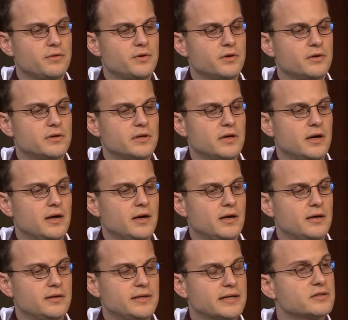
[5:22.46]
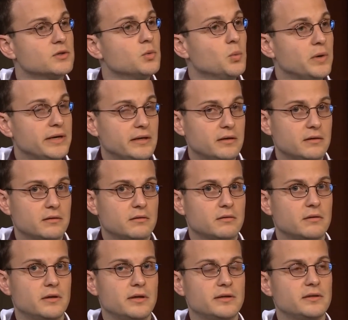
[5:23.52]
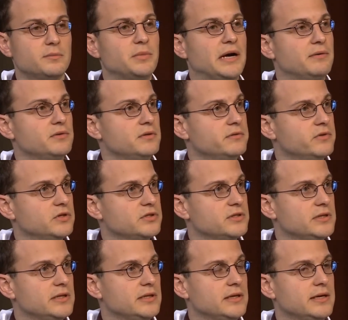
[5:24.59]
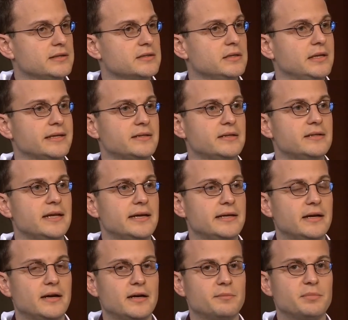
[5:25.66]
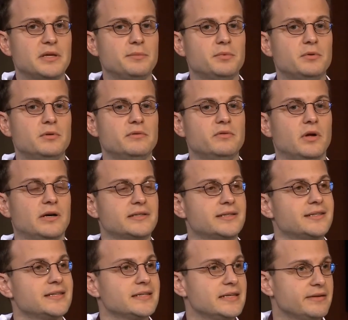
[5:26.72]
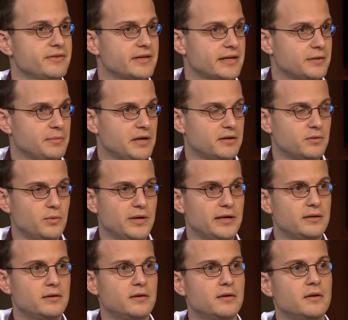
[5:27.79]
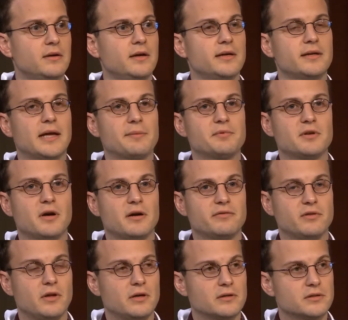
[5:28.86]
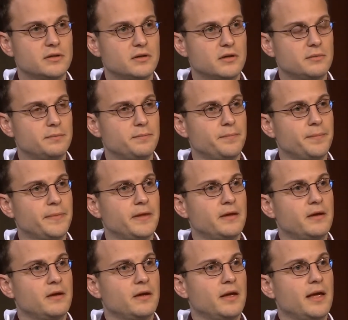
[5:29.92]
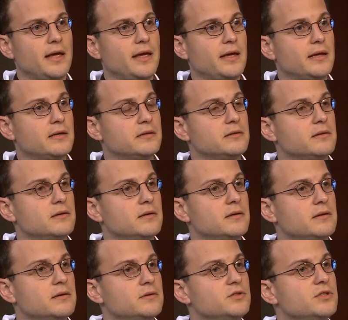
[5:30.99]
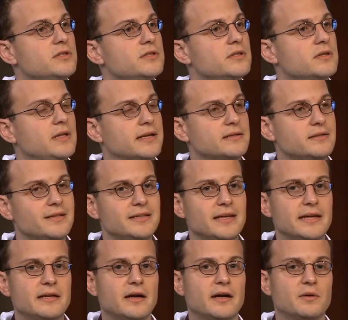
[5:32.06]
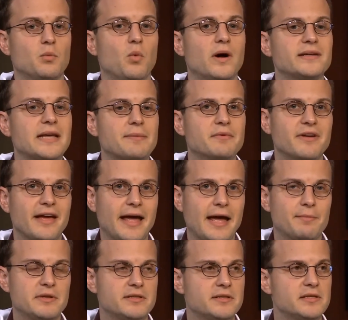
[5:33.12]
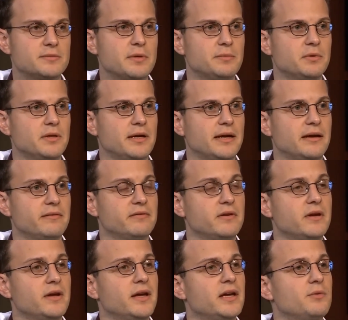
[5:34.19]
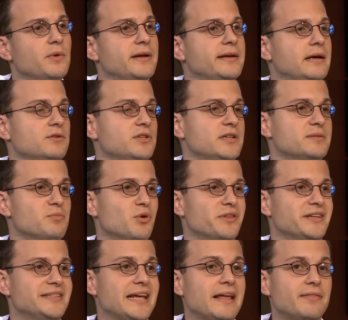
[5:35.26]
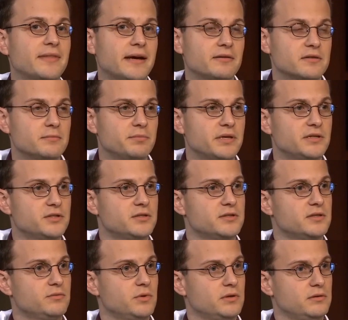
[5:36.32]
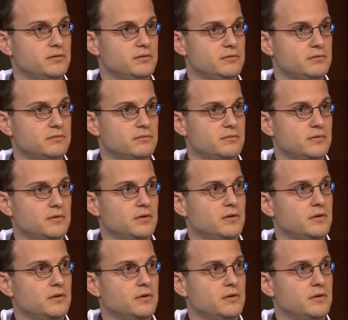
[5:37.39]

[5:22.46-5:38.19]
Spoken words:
Dr. Wing at Brown University has collected data on people who've lost a significant amount of weight and kept it off long term. And she's collected the data on what type of habits these people have. And right now she has more than 10,000 patients enrolled. Mm-hmm.